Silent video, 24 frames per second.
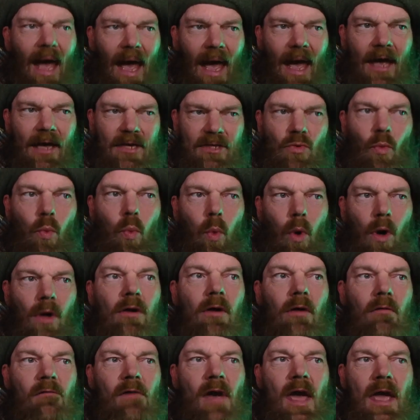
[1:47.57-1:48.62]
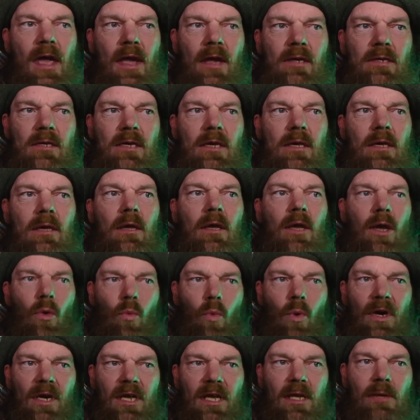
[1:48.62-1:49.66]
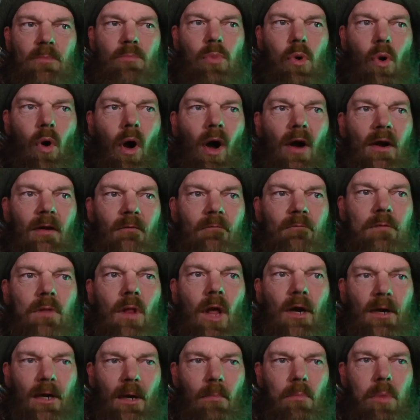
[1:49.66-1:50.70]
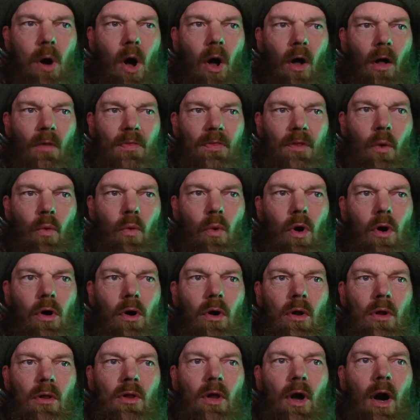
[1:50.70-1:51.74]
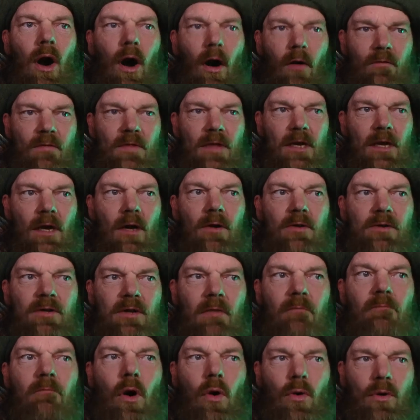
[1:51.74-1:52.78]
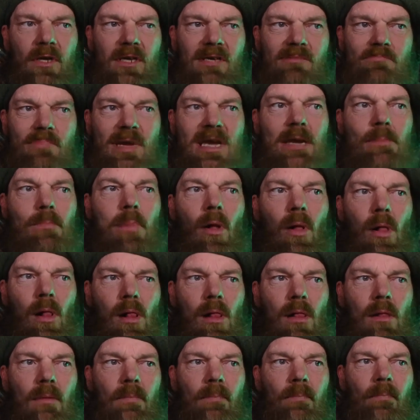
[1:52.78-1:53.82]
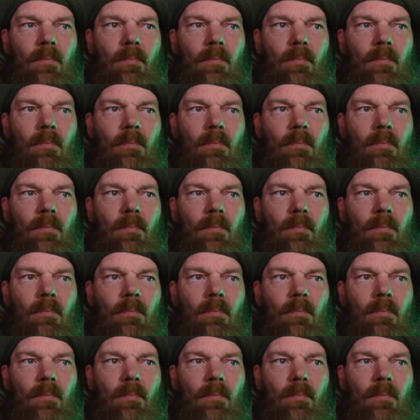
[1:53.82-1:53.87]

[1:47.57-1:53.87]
as one of 8, when he brought a flood upon the world of the undevoted people.